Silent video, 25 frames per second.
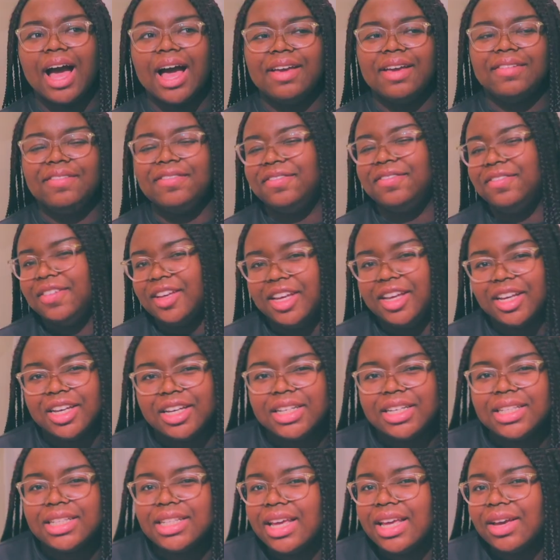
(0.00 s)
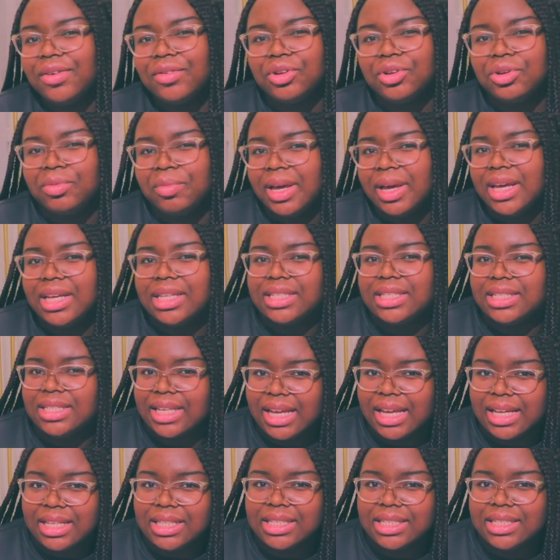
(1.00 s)
I figured it would make
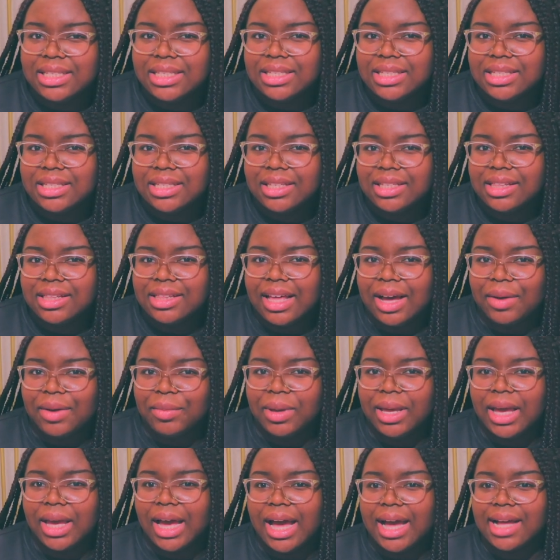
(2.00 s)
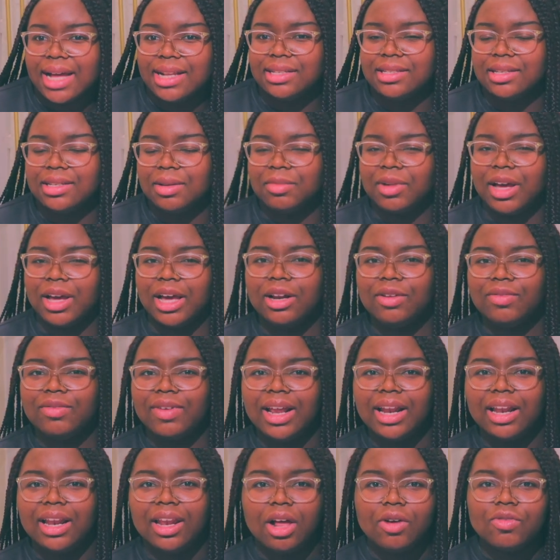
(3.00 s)
sense that we had some kind of
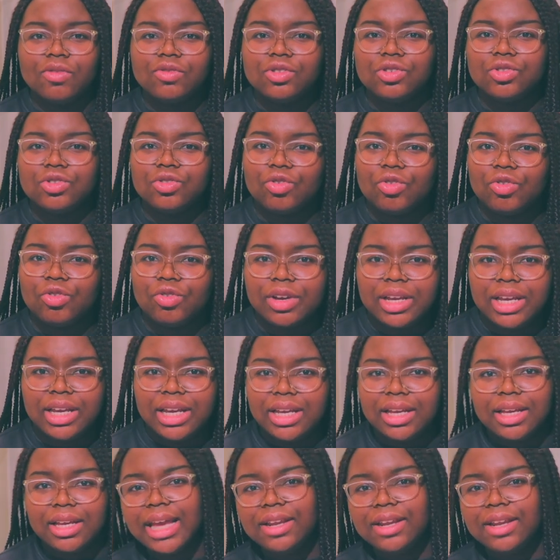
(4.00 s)
like love story